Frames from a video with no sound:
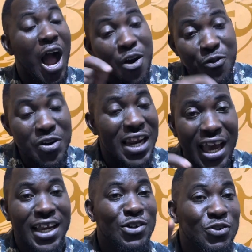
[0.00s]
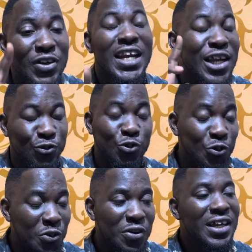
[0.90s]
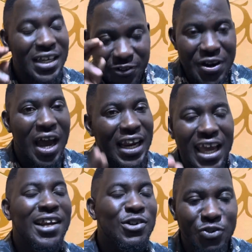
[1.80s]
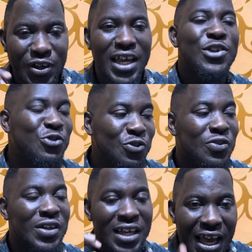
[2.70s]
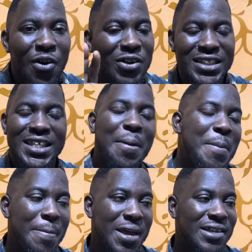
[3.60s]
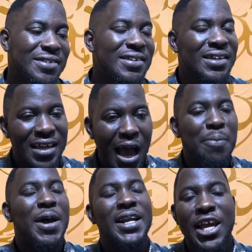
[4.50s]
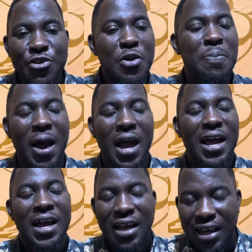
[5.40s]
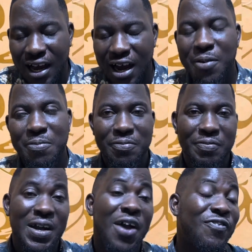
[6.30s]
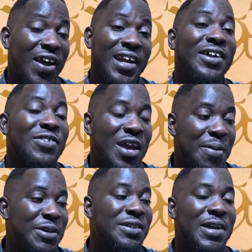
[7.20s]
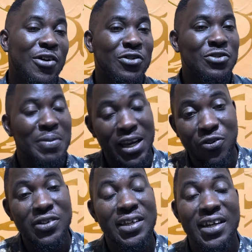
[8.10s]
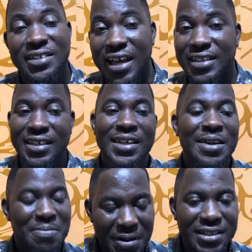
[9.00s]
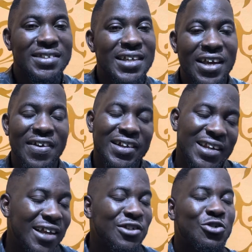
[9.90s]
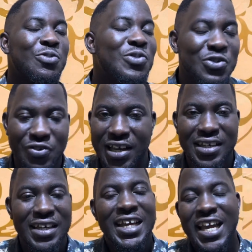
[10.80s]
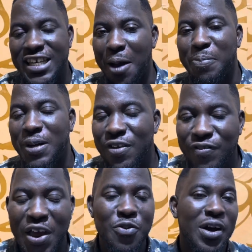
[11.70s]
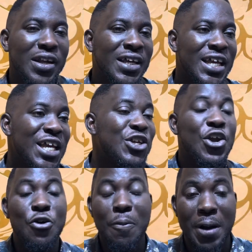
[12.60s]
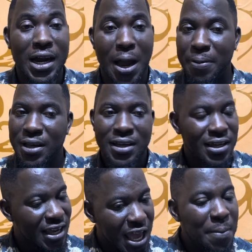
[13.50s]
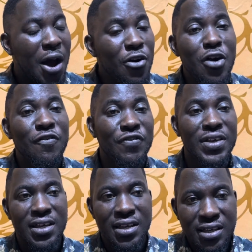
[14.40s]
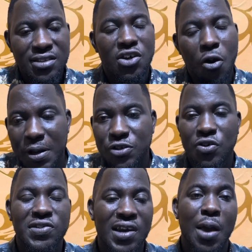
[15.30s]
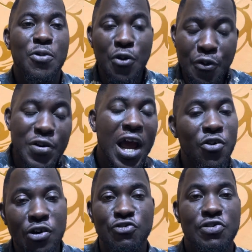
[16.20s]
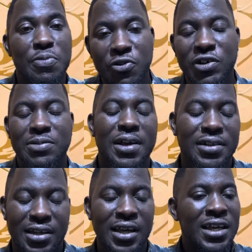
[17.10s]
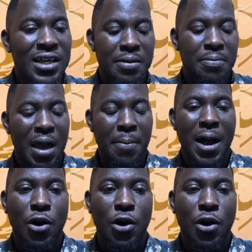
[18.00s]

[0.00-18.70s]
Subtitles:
Are we likely to get the 2? We are likely to get the 2. Or San Mames. Abra Europa final not everything. But the good thing is that Manchester United are in smooth ride and they are playing very well in the Europa Cup. And my fee, so best subscribe. We are no stream, no. I'm